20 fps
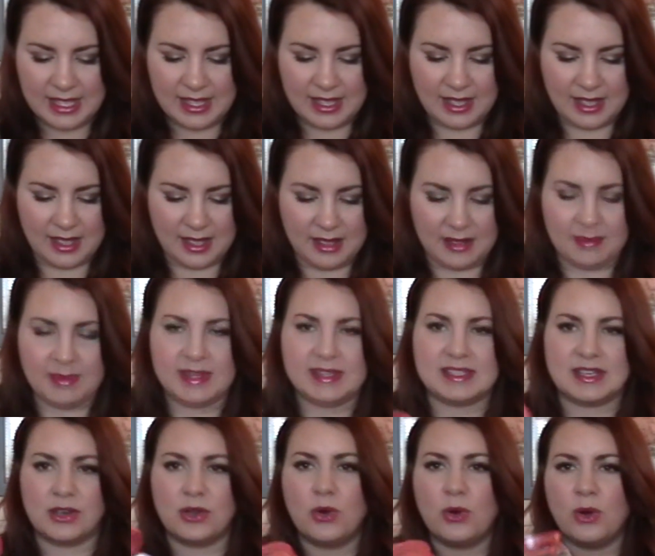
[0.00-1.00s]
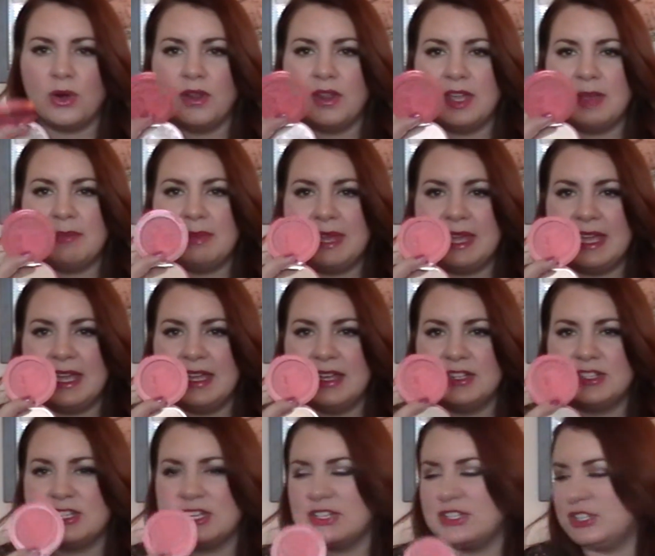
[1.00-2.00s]
It's a corally
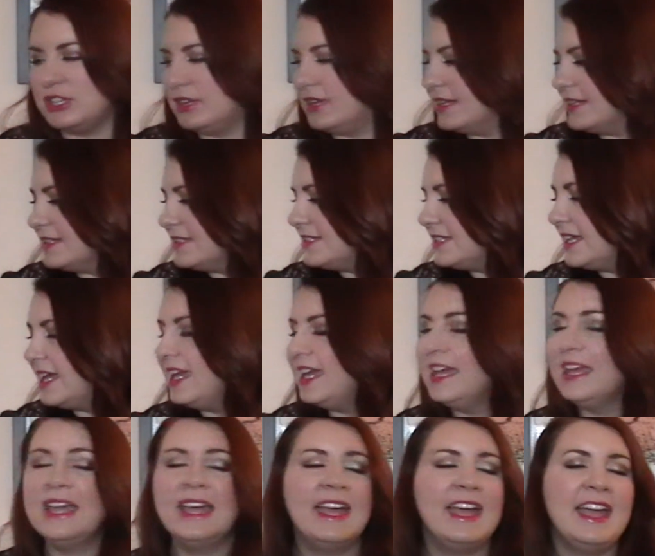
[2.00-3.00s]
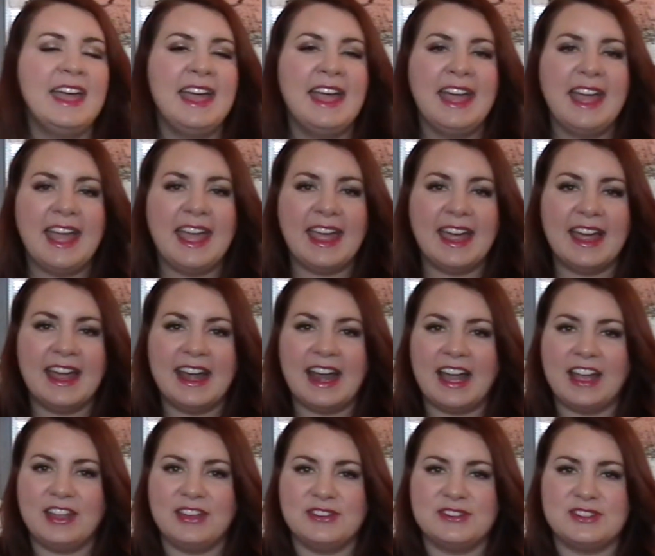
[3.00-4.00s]
peach, as you can see. And
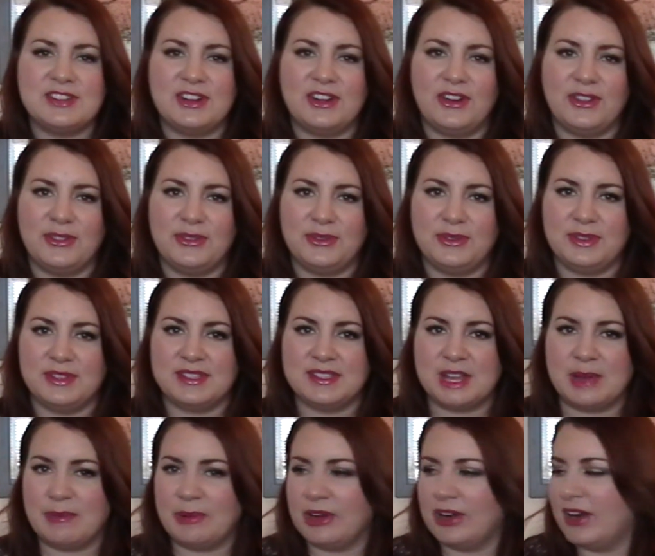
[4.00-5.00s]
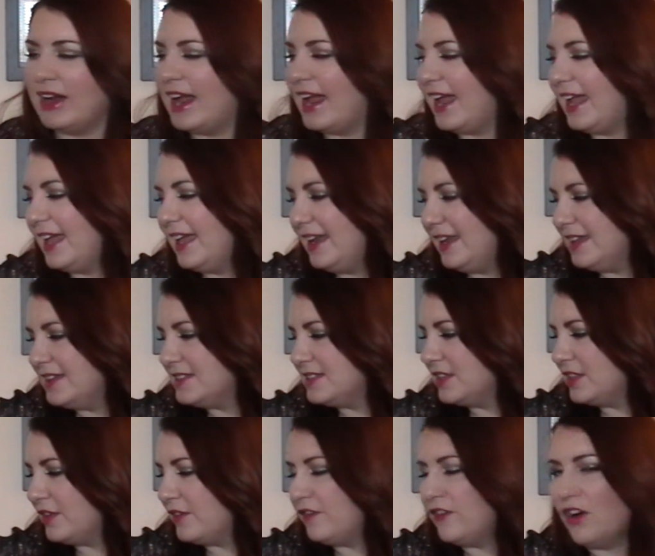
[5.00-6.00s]
I used it all through the summer and into
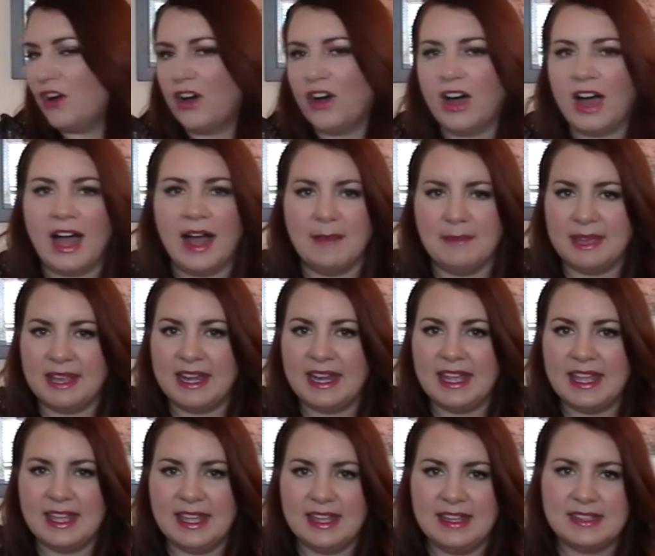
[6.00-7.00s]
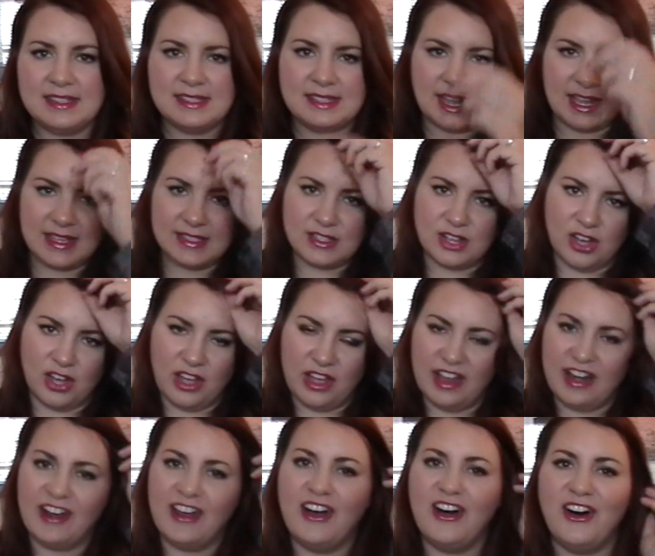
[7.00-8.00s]
the fall. I mean, it stays
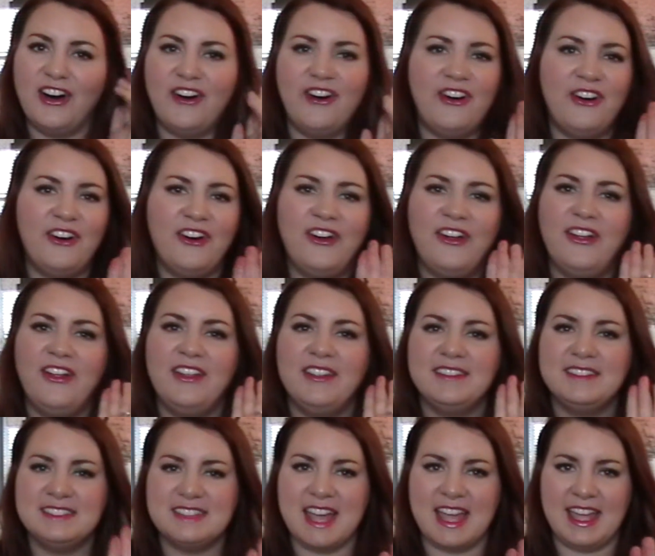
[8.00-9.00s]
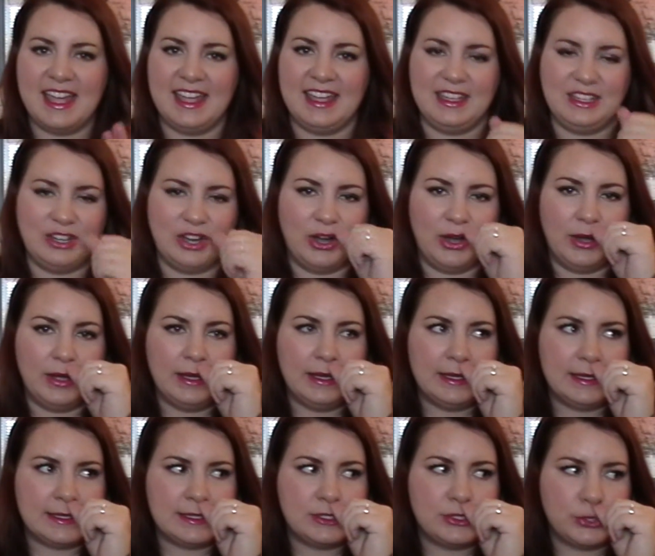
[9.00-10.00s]
on all day, y'all. It
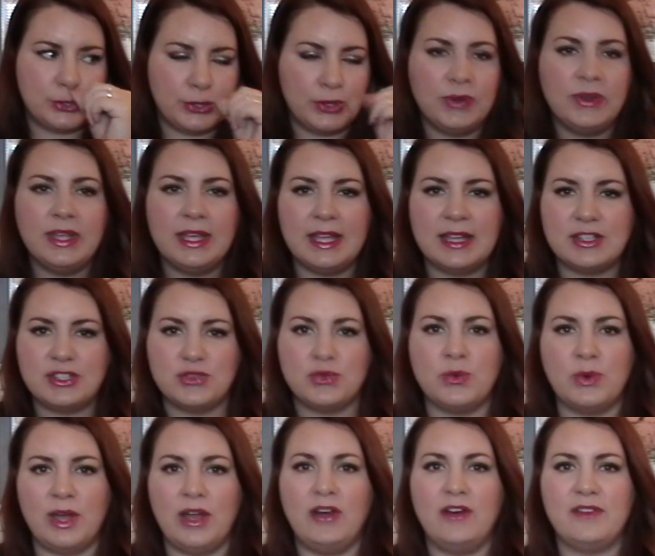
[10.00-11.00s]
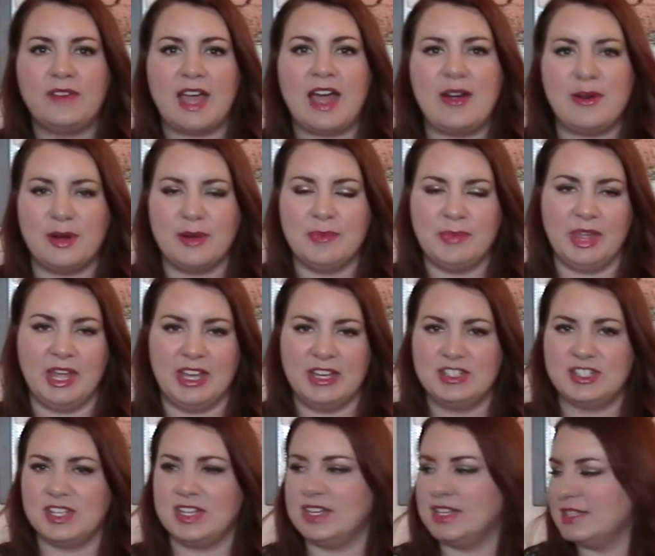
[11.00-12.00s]
is truly a 12-hour
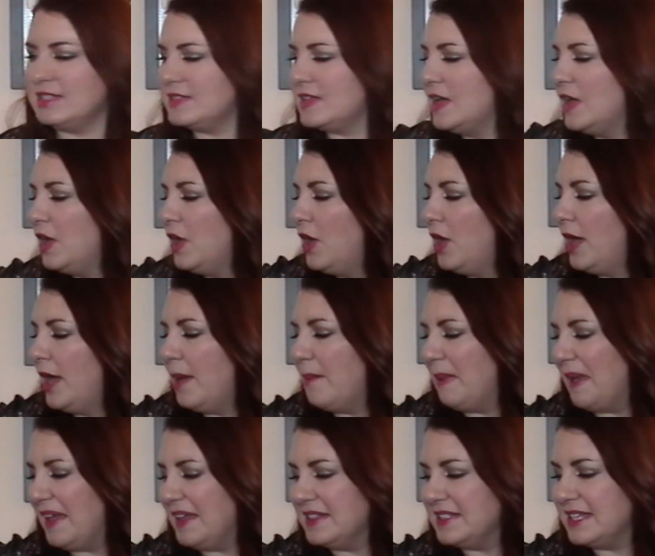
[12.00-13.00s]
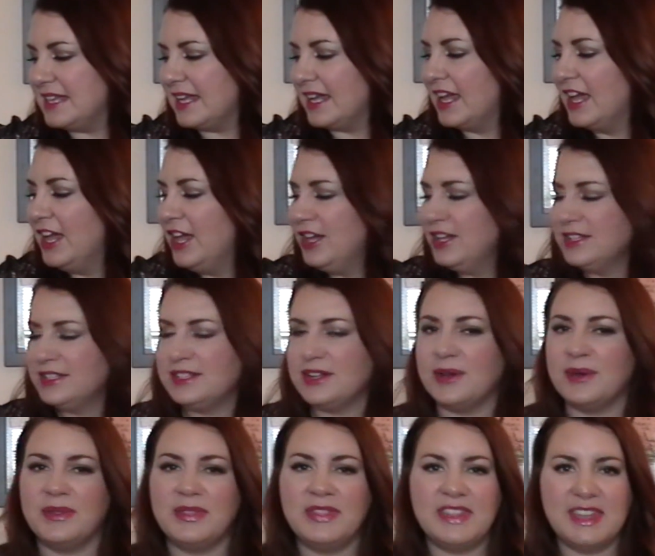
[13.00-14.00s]
blush. It is amazing.
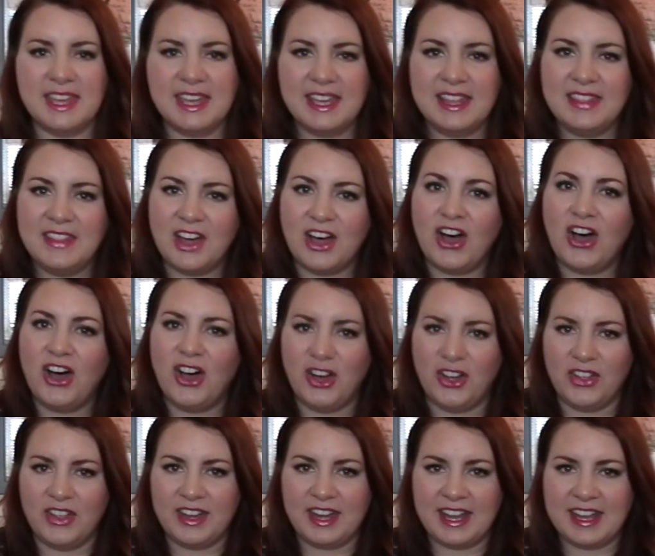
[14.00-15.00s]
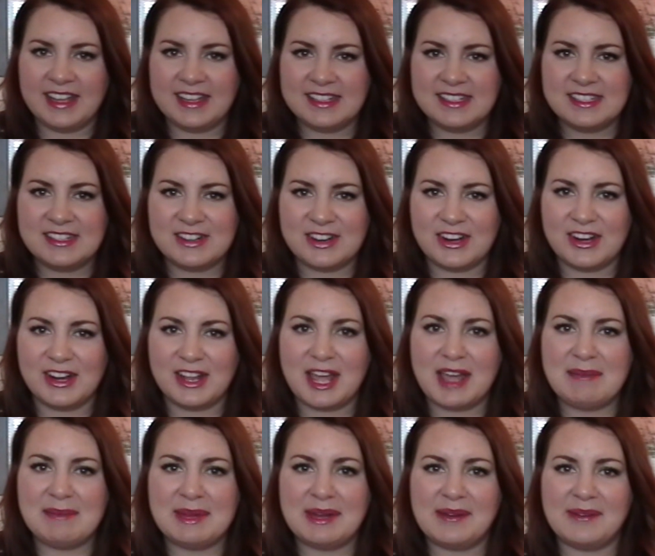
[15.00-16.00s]
So then the holidays started
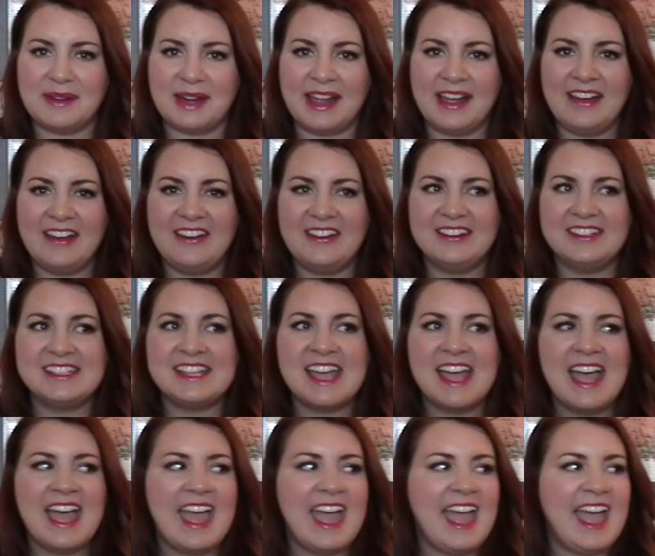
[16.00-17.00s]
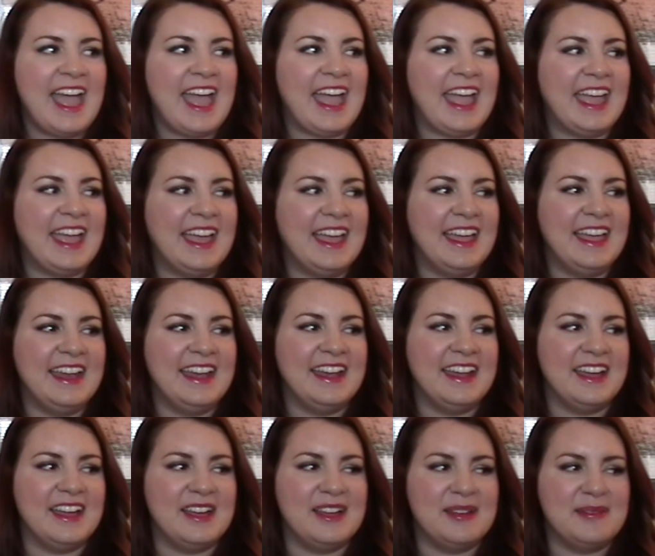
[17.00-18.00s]
coming around,
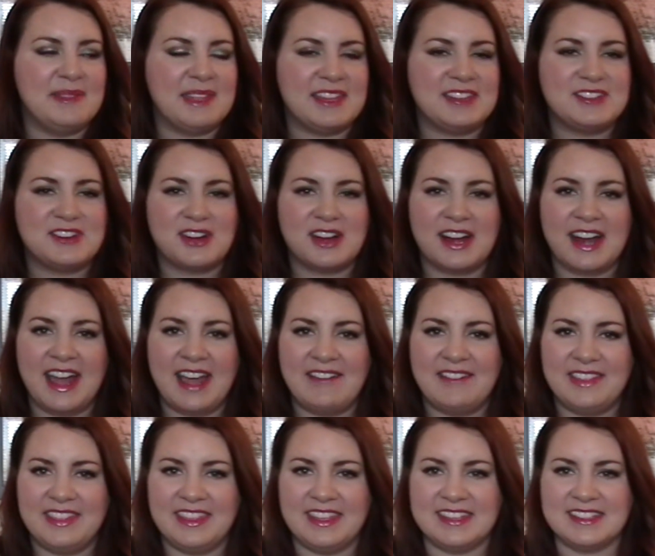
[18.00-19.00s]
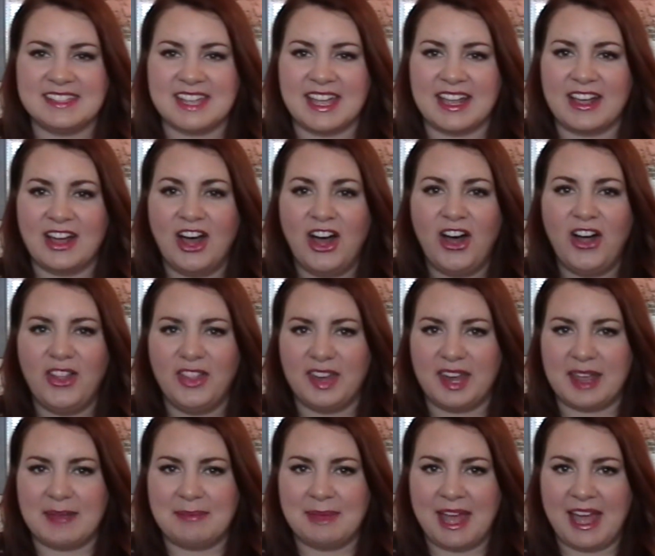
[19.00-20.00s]
and they started having these like
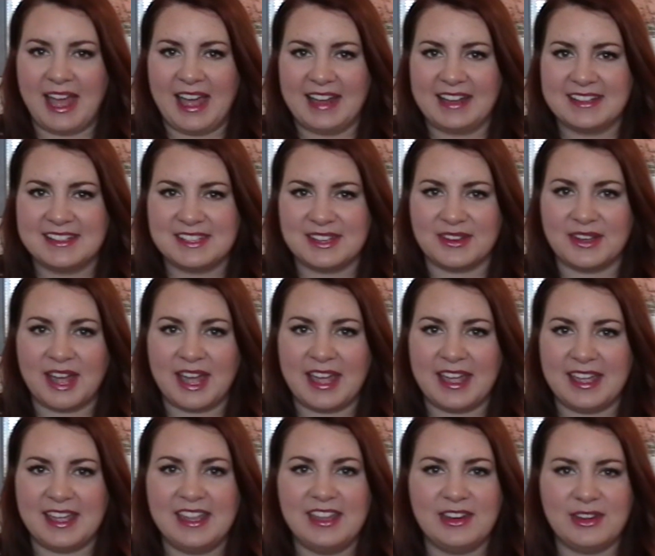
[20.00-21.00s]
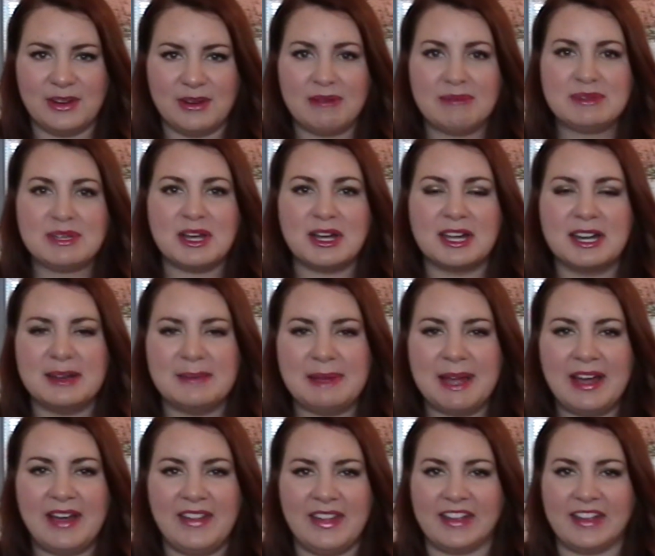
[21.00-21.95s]
holiday packs, okay? You know what I'm talking about?